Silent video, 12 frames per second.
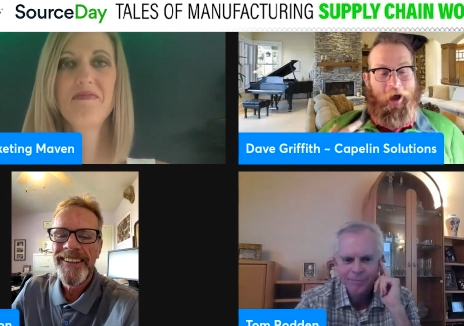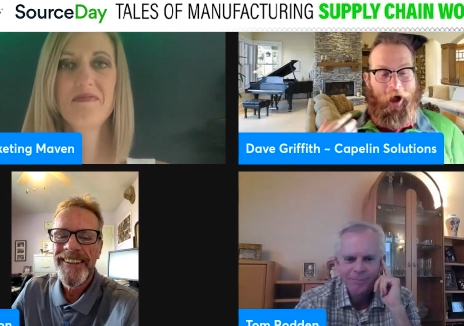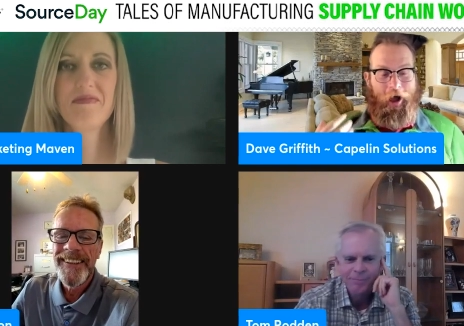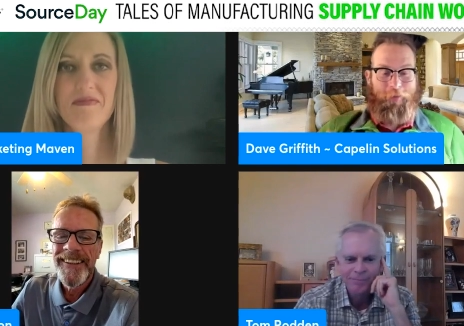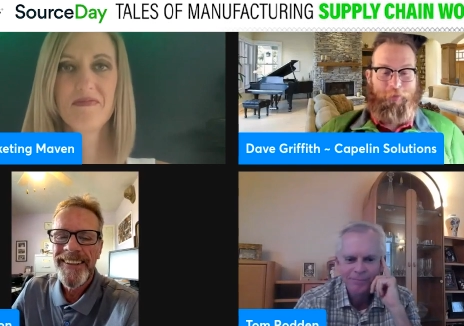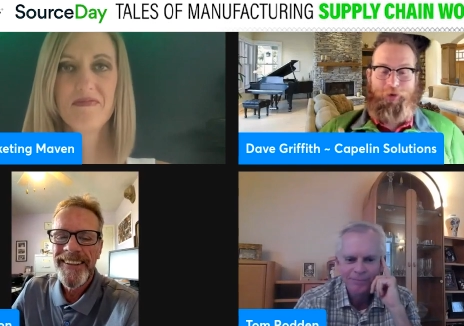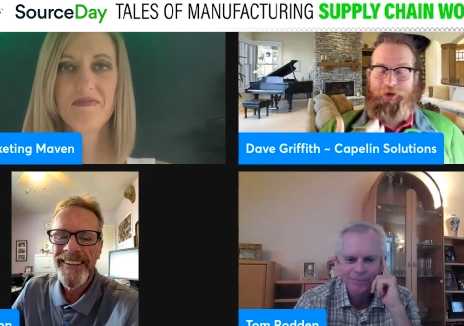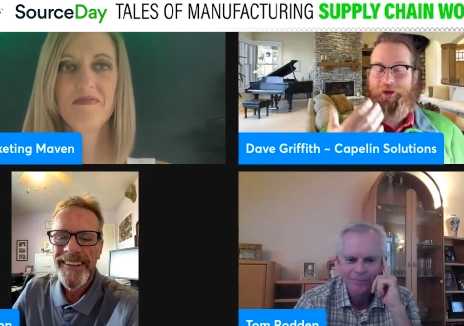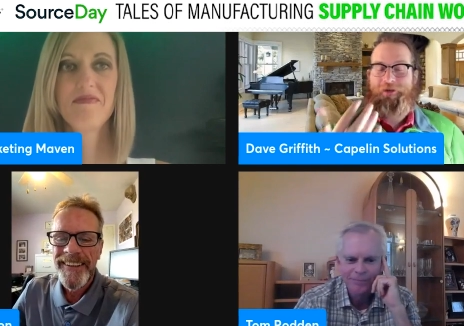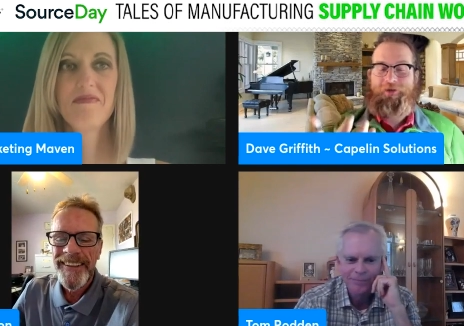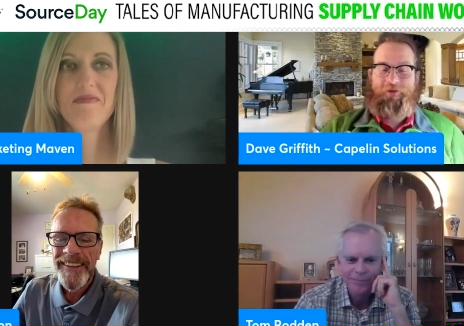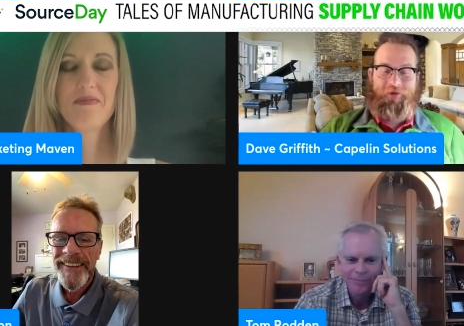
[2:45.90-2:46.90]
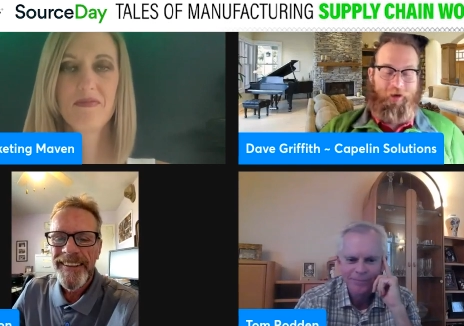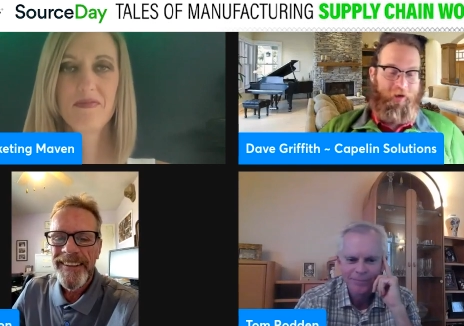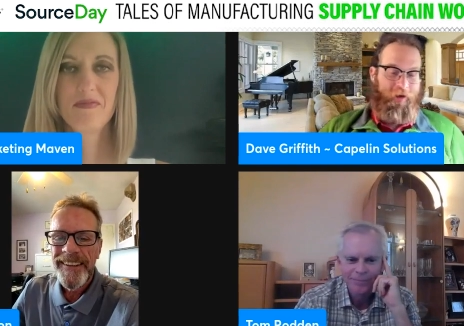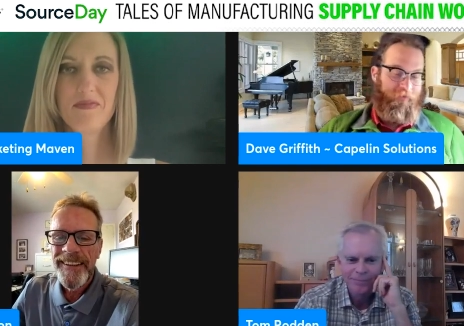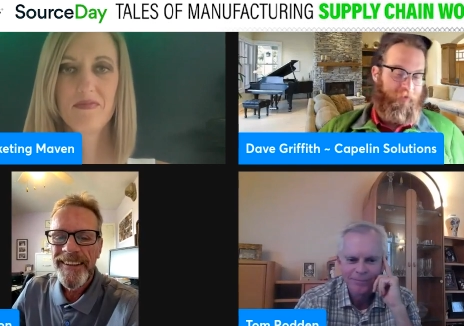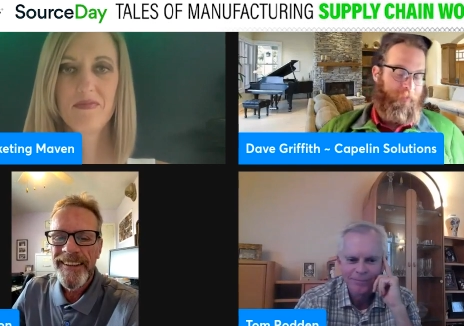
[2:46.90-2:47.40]
Speaker 1: Uh, because uh,
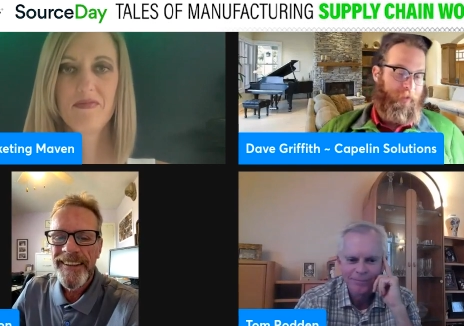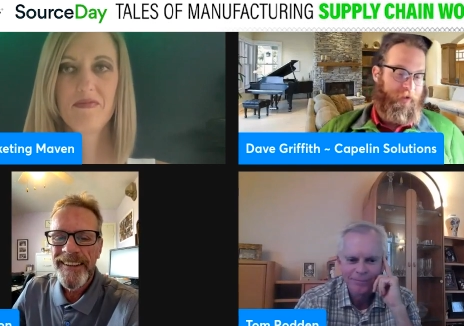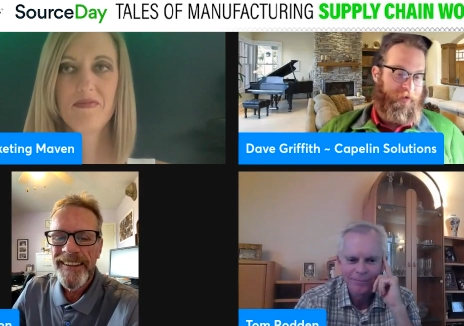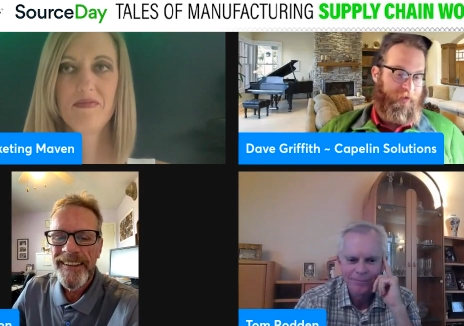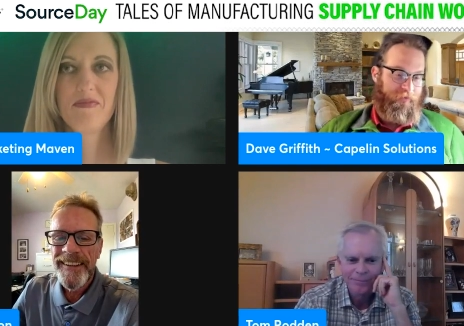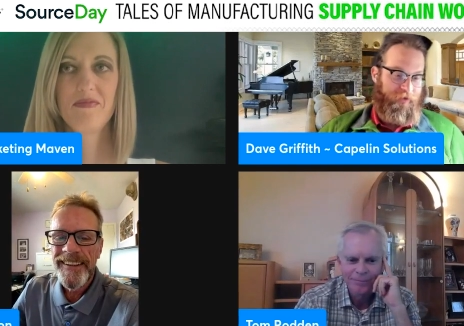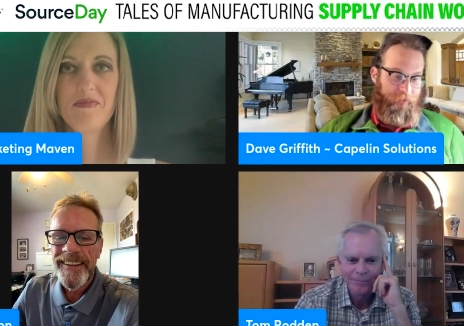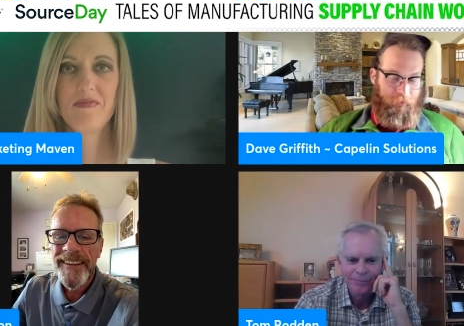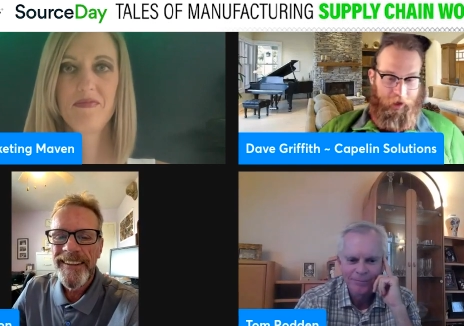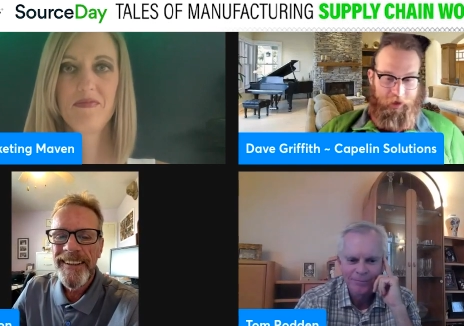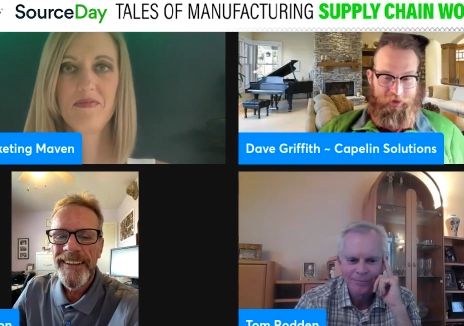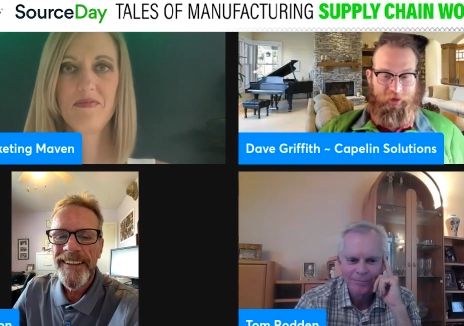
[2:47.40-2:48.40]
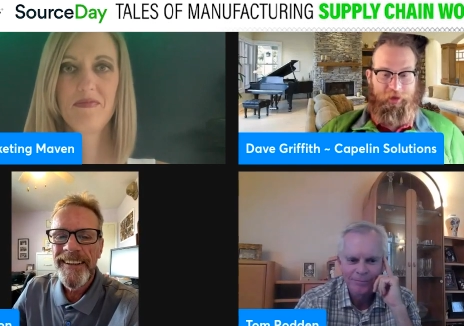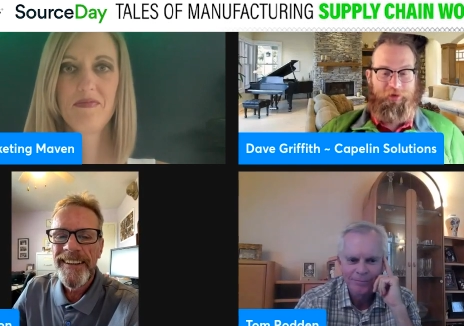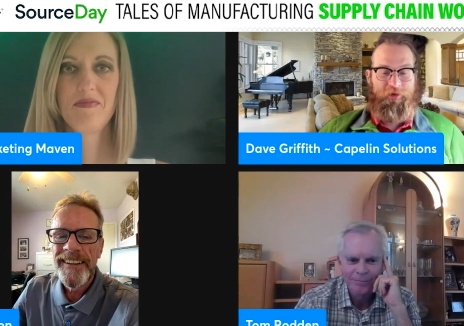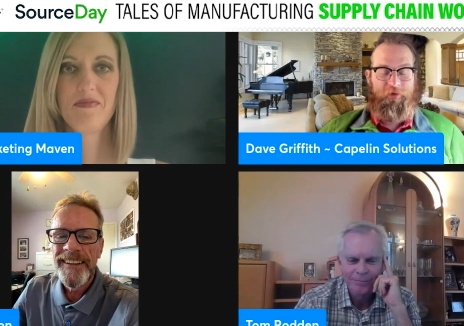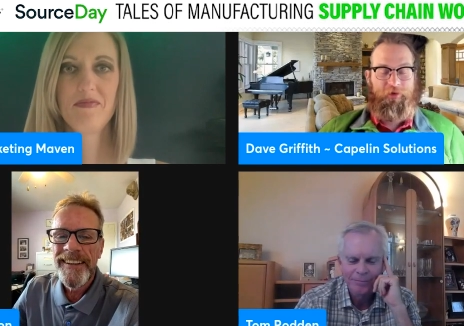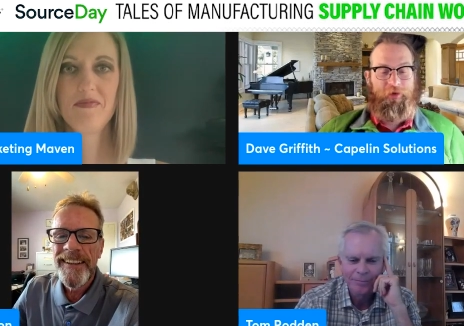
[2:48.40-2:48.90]
of a bunch of supply chain
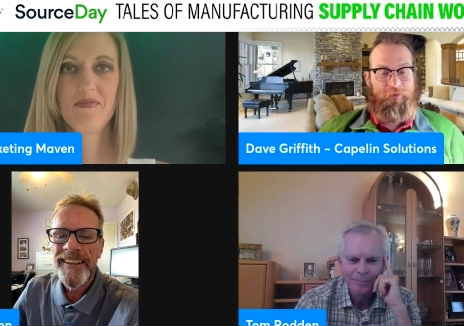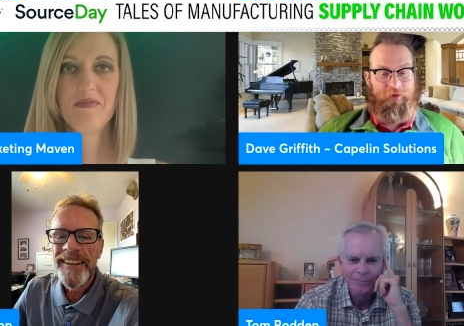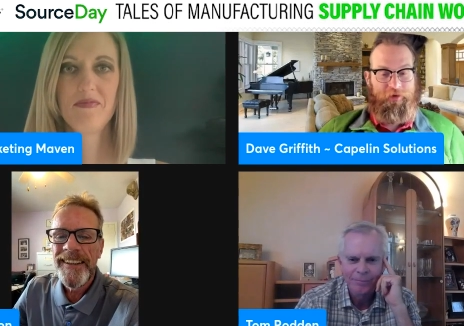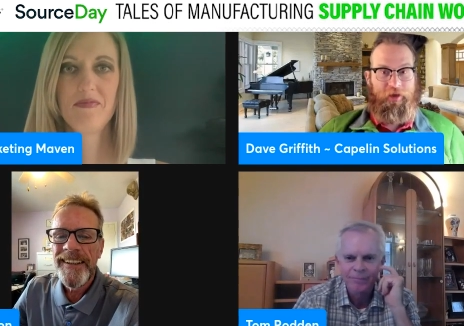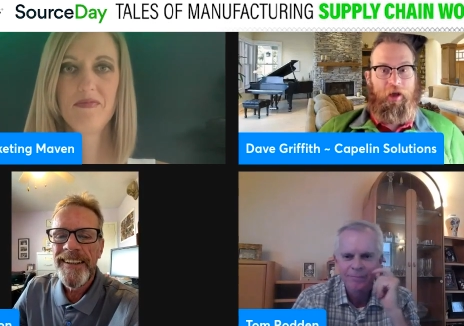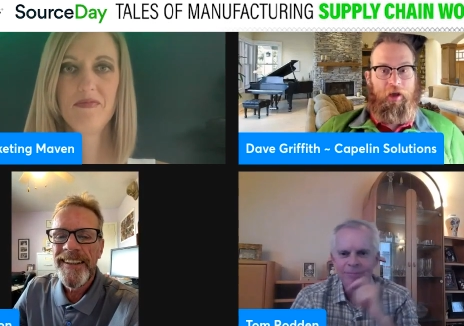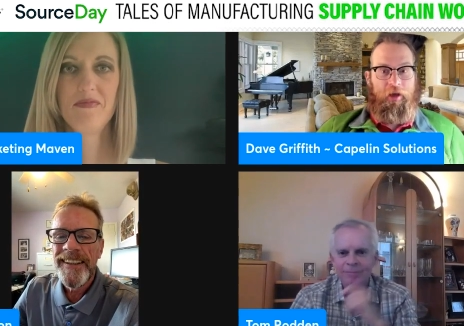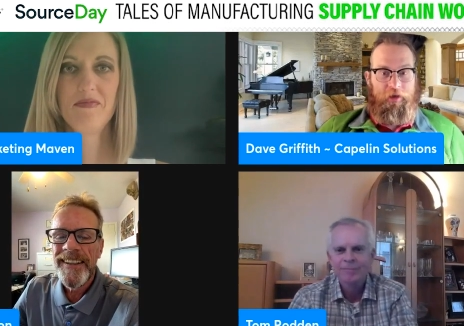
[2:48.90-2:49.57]
issues, it was